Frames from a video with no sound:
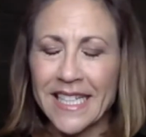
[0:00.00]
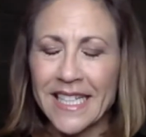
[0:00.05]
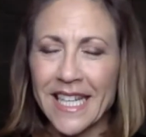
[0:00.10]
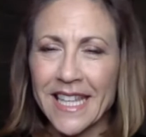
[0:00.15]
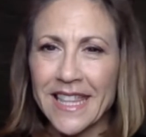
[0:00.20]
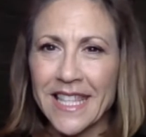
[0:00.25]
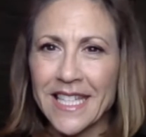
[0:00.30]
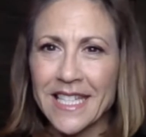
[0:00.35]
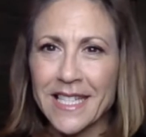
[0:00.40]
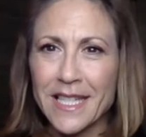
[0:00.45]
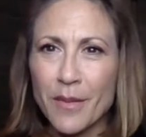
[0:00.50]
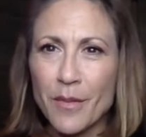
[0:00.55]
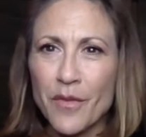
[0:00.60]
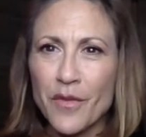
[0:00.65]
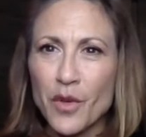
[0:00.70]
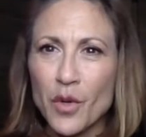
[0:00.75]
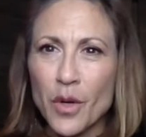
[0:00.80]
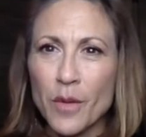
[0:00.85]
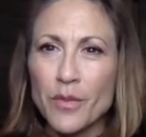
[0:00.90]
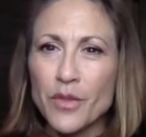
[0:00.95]
I think some of
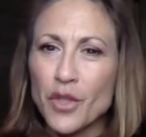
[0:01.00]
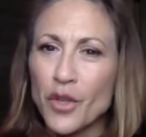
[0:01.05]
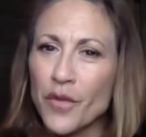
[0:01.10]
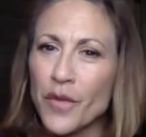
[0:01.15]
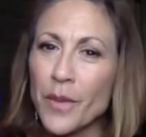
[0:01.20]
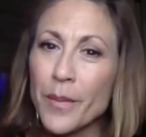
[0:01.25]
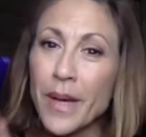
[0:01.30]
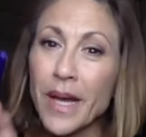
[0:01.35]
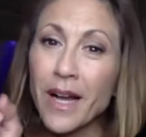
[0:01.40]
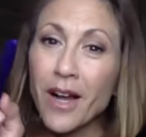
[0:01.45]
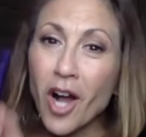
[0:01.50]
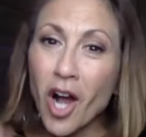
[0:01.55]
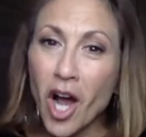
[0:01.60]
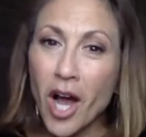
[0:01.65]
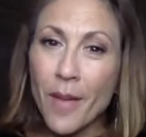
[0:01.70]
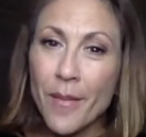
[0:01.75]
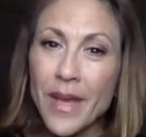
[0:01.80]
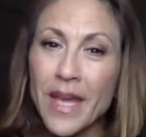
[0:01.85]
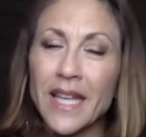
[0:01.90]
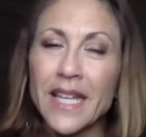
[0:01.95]
you are observing, but
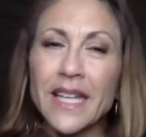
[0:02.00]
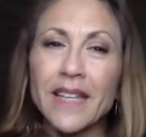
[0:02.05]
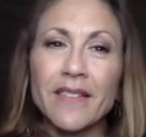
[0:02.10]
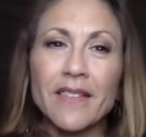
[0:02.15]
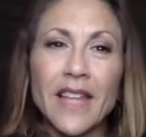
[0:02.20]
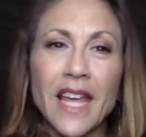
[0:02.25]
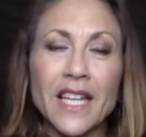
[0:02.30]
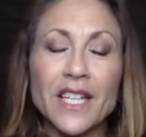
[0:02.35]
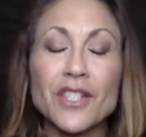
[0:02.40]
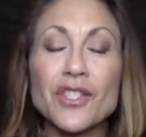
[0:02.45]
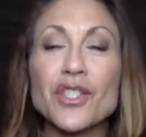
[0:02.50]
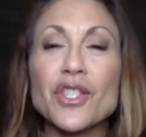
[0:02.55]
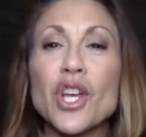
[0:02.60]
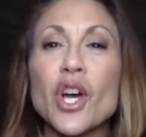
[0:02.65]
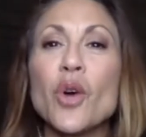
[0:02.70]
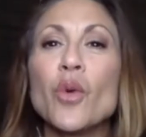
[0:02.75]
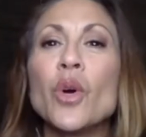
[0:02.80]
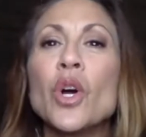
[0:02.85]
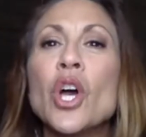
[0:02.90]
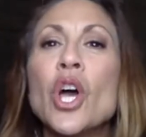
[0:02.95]
comment and let us
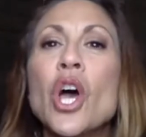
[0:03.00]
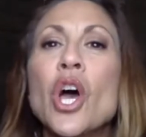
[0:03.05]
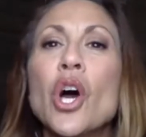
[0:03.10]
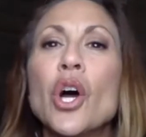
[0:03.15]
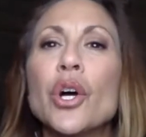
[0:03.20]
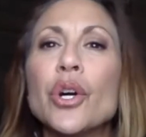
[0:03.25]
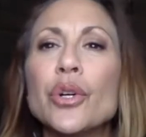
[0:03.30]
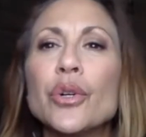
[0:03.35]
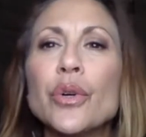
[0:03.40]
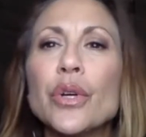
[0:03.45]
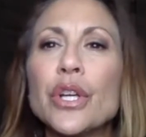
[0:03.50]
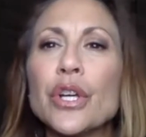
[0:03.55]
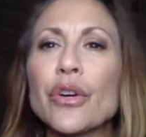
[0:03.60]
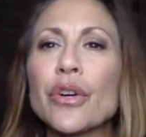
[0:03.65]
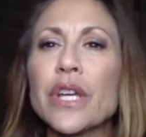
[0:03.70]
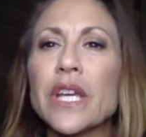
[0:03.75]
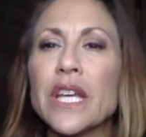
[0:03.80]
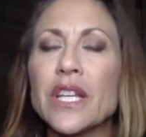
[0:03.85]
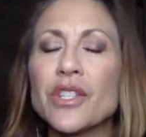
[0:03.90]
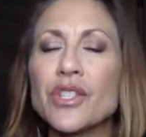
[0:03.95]
know who your
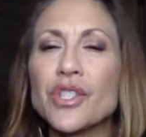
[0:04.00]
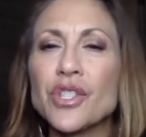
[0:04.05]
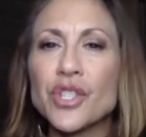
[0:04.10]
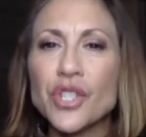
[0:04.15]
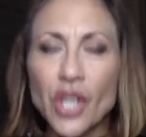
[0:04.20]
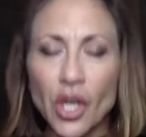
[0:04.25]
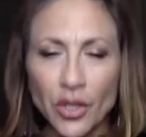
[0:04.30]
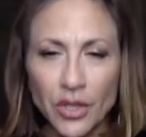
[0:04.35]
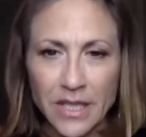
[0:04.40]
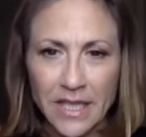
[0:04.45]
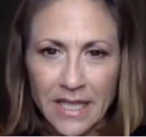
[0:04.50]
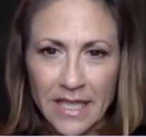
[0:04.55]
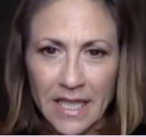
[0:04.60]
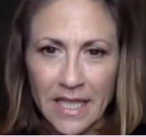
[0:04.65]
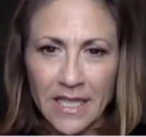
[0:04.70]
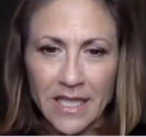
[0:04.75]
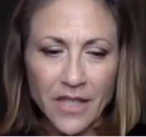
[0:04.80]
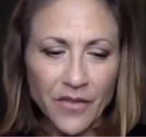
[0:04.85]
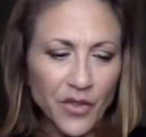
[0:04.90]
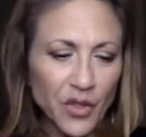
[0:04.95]
consultant
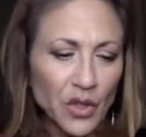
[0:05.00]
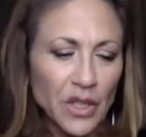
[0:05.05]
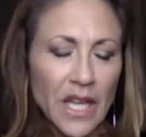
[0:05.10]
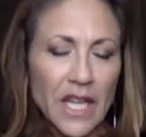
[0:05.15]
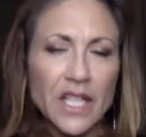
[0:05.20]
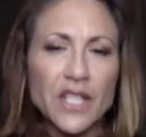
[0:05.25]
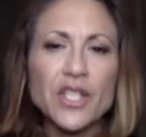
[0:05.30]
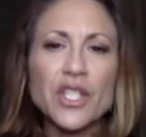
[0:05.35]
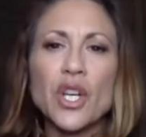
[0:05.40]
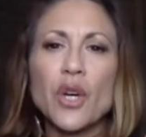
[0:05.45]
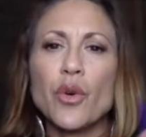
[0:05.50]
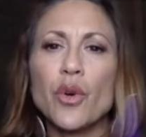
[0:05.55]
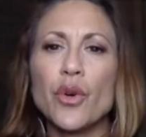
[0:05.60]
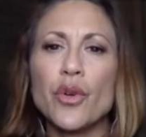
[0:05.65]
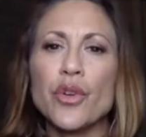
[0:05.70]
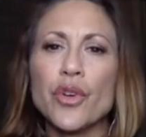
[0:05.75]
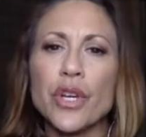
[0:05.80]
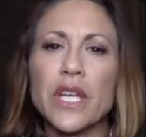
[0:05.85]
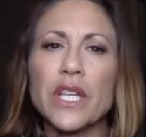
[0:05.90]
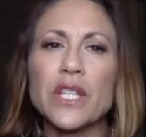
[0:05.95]
is. If you let us know who
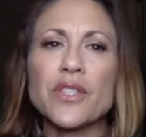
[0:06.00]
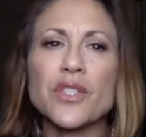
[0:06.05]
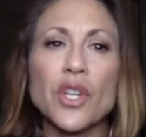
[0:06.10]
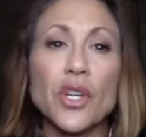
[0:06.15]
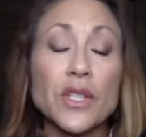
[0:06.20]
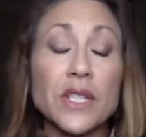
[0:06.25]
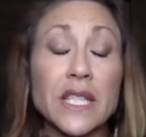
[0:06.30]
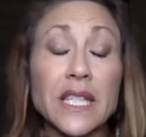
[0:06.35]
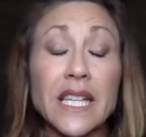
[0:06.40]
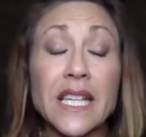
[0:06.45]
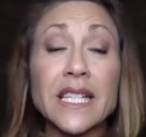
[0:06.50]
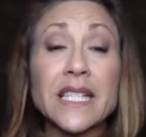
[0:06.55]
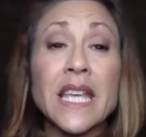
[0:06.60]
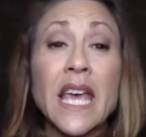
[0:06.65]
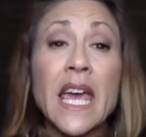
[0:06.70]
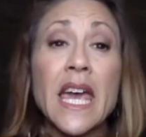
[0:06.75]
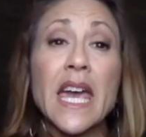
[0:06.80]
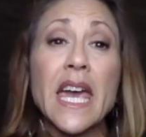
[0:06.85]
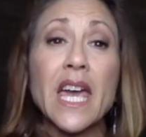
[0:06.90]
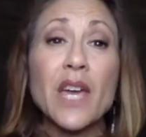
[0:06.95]
your consultant is
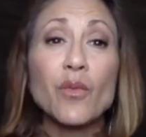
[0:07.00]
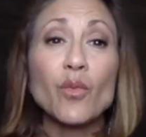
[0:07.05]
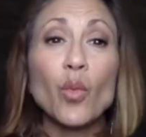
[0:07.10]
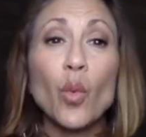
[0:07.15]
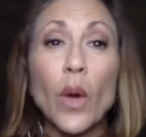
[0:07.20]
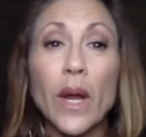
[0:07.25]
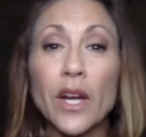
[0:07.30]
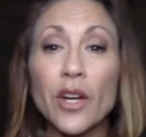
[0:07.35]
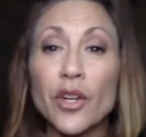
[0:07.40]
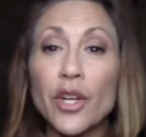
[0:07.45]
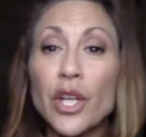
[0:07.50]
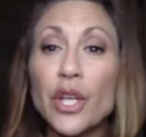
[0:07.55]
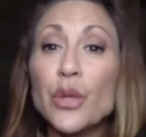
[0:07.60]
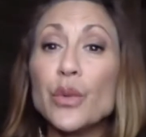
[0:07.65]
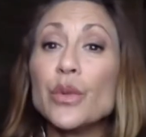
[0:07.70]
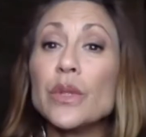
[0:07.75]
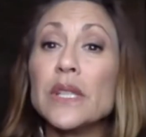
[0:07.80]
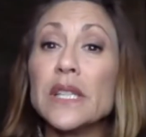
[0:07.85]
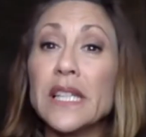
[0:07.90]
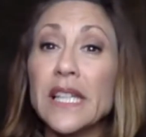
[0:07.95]
and where do
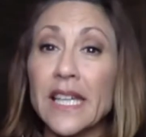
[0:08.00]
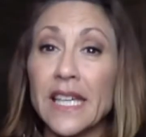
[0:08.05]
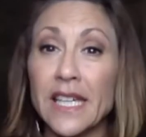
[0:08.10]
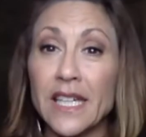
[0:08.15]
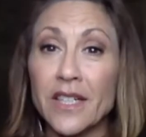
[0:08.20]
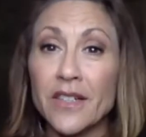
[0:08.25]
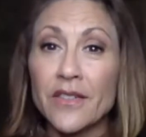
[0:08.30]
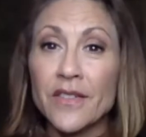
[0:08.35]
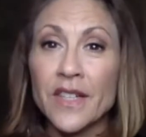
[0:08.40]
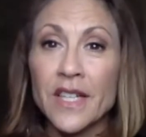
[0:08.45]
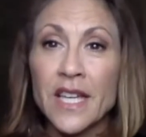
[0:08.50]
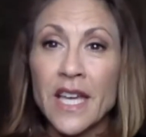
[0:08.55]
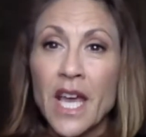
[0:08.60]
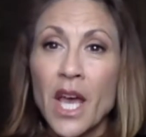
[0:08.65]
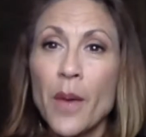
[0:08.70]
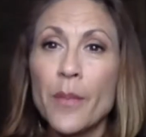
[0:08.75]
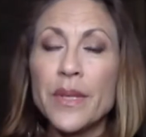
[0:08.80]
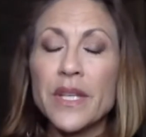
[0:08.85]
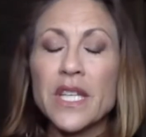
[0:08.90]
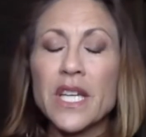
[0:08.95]
you live,
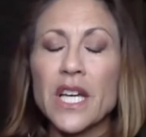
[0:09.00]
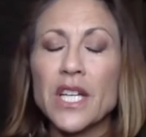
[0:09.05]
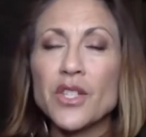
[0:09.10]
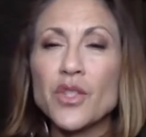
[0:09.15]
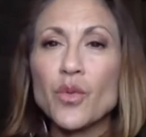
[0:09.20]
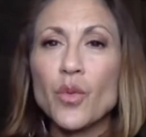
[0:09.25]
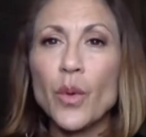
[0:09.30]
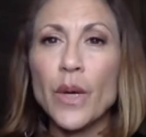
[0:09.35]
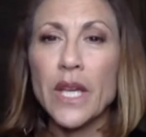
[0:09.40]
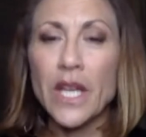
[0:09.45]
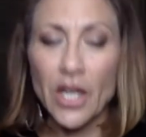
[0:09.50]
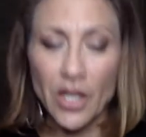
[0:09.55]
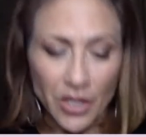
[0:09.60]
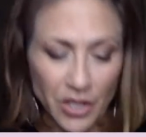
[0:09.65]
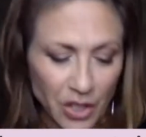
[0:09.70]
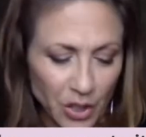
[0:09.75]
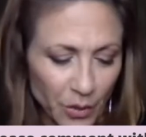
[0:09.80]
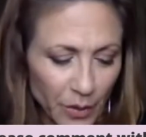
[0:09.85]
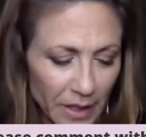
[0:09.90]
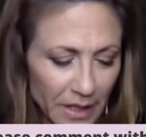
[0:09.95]
because we are
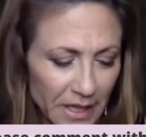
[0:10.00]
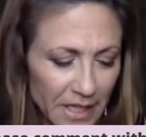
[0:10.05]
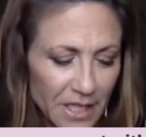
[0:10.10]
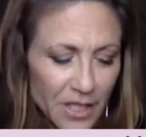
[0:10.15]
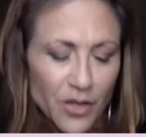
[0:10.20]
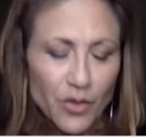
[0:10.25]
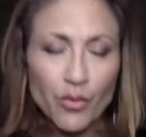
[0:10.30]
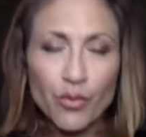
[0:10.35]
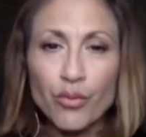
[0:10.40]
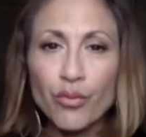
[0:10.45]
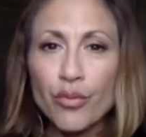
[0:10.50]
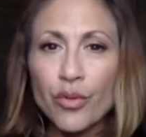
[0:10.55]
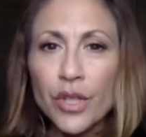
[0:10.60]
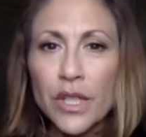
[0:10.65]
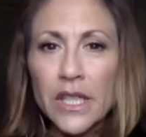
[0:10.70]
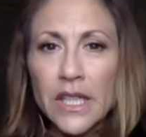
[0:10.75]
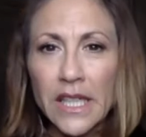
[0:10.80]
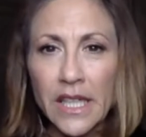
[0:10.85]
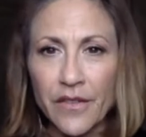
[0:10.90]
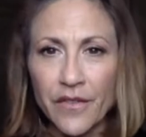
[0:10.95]
doing this
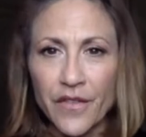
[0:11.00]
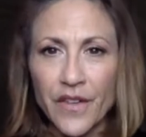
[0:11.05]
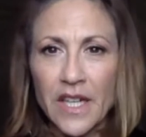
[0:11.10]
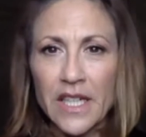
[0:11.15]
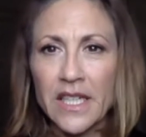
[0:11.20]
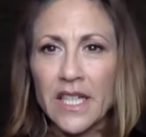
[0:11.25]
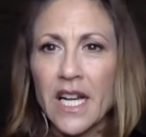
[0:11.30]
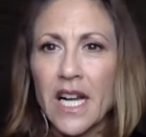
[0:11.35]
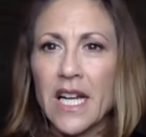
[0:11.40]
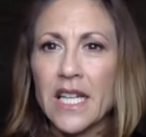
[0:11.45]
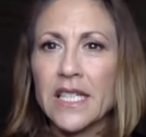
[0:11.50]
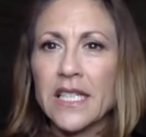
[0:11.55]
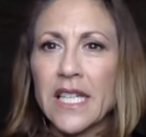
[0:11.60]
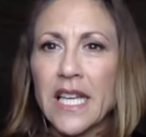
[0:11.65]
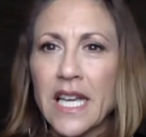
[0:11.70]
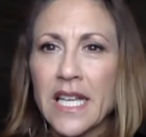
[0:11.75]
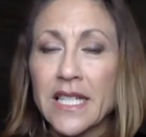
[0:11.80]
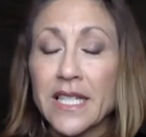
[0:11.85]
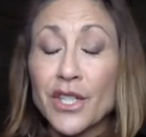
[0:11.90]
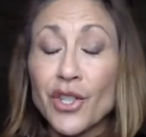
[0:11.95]
really fun
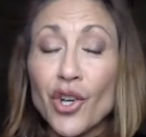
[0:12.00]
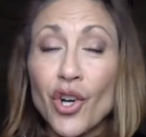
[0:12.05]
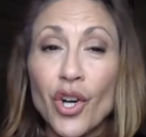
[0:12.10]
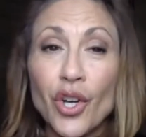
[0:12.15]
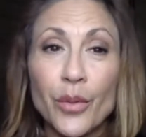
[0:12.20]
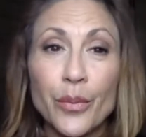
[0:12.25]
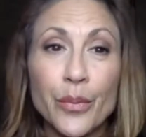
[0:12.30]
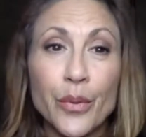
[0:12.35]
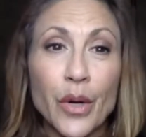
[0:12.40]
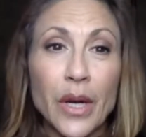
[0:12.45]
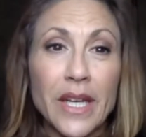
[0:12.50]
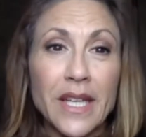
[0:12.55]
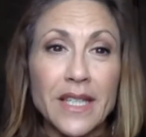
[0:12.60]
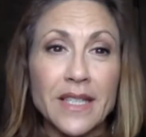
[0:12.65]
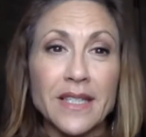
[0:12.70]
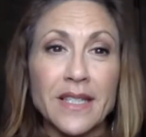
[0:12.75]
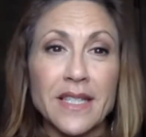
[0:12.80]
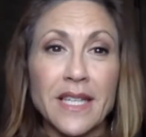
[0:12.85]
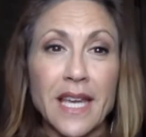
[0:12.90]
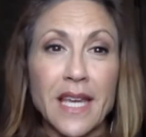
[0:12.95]
contest called Break a
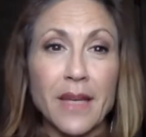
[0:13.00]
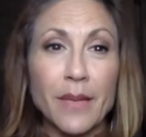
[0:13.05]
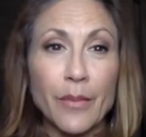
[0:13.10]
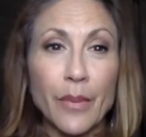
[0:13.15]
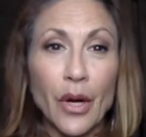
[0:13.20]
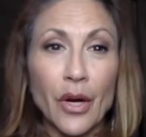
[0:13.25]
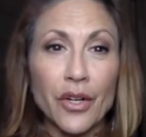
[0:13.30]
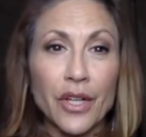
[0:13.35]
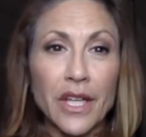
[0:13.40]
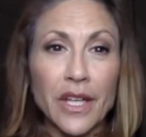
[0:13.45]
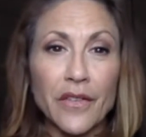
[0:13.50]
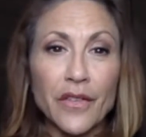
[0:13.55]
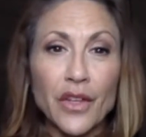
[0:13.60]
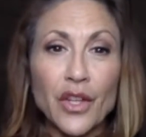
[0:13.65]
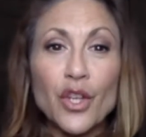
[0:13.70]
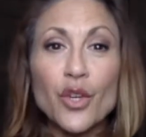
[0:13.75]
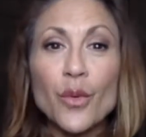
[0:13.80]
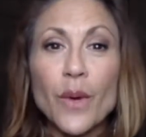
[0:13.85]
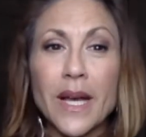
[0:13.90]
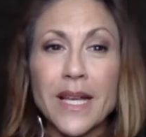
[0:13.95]
State Party in the
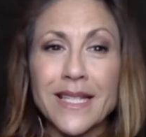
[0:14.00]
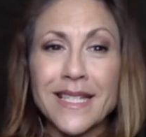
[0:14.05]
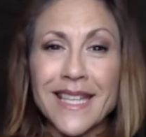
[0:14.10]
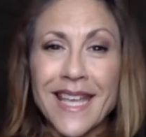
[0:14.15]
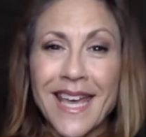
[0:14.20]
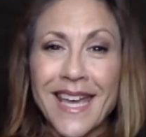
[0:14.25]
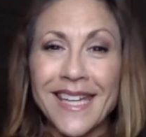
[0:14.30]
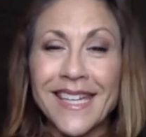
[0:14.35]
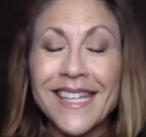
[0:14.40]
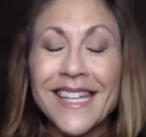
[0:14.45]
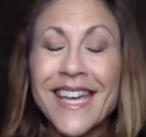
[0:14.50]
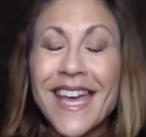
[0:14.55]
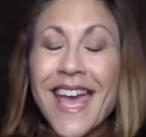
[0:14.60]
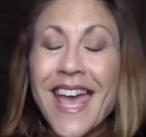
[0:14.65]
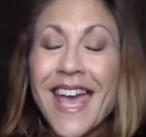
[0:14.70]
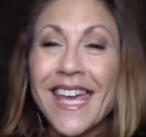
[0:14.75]
USA.